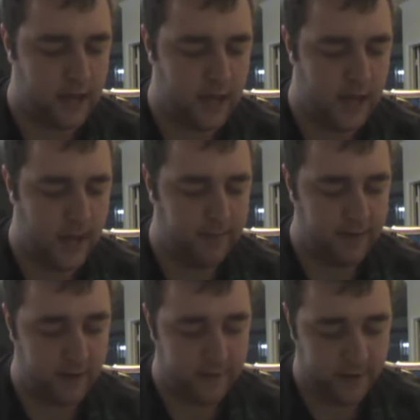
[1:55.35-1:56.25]
I'm not
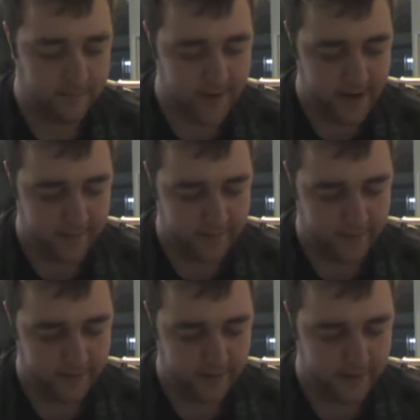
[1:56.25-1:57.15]
that big a fan of him
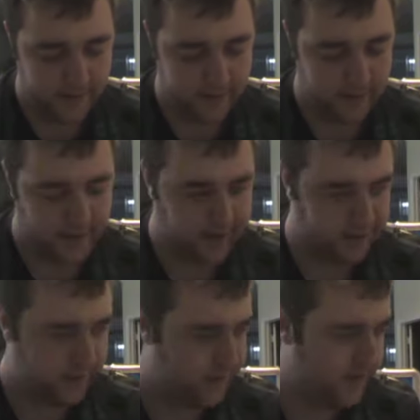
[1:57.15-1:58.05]
because I
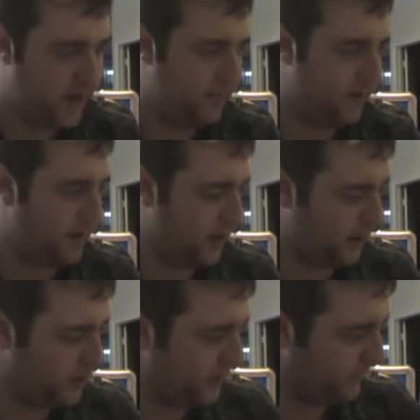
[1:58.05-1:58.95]
usually see him in a lot
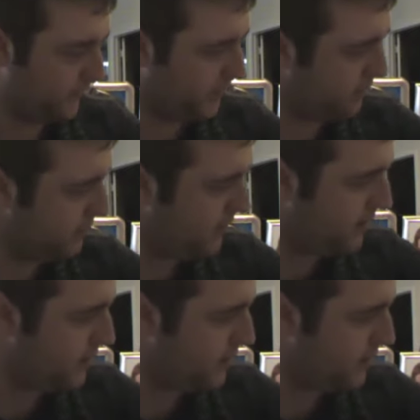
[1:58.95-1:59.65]
of chick flick movies,